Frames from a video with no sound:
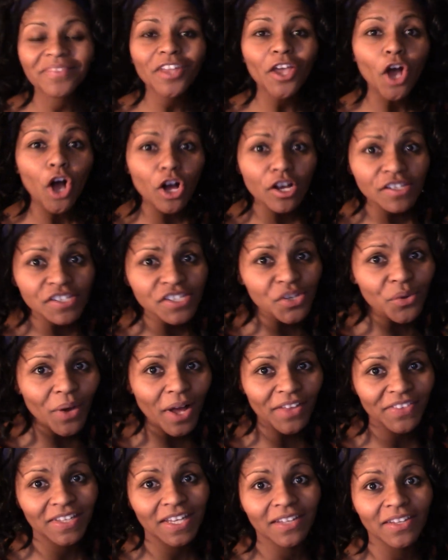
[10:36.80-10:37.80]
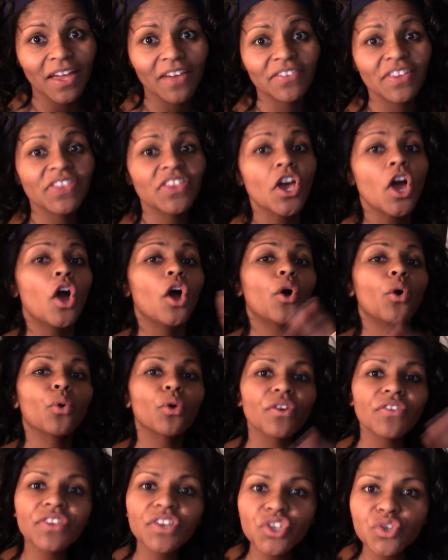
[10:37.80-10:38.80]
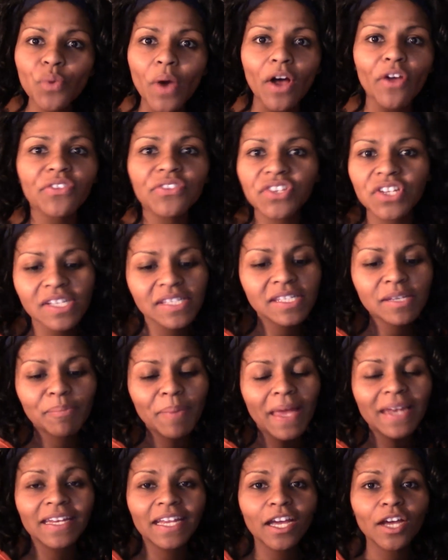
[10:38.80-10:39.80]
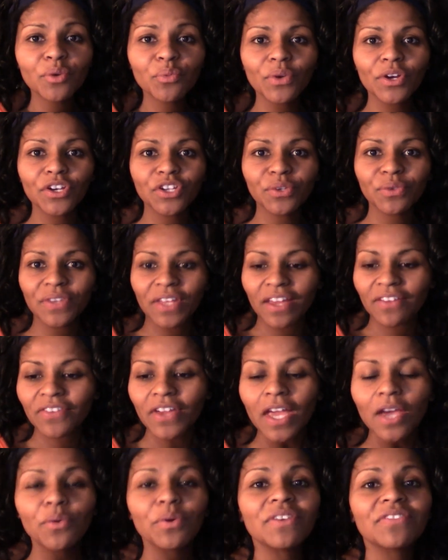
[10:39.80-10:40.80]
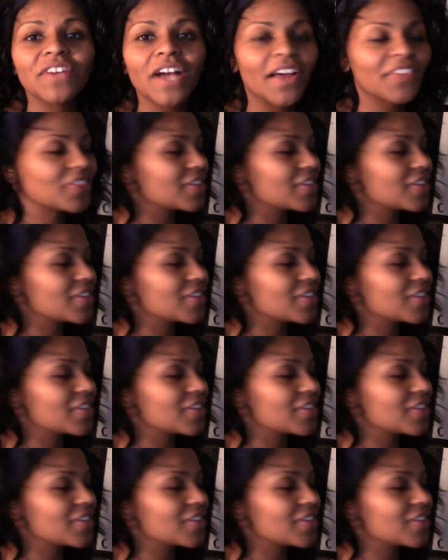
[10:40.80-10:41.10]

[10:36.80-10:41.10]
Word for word: Also on the eleventh or the twelfth, just depending on where you live, we've got the